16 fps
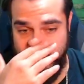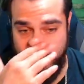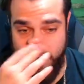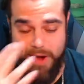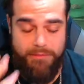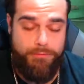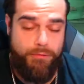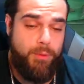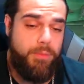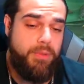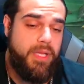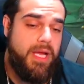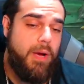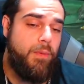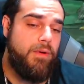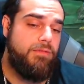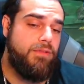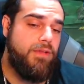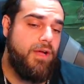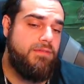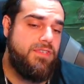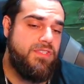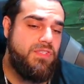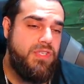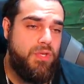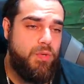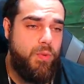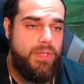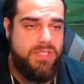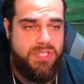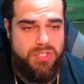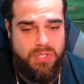Preferably I would have loved to see
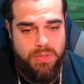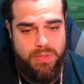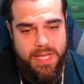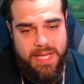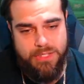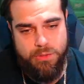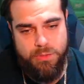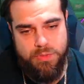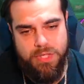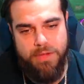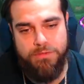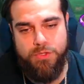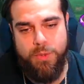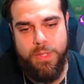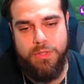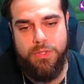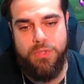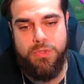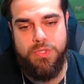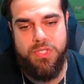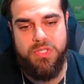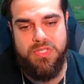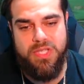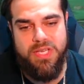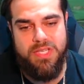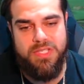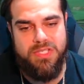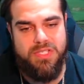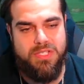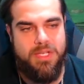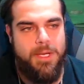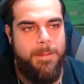Quintus do that to himself so he loses
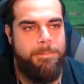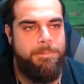this,